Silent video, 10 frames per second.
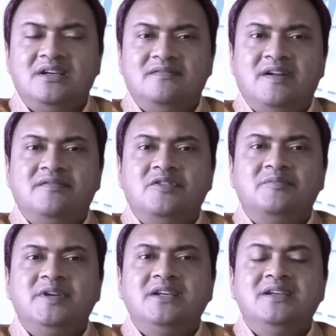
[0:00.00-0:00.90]
where we'll
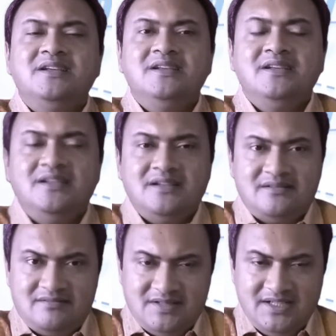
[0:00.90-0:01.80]
be
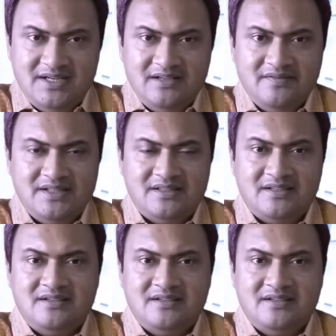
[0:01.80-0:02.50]
dealing with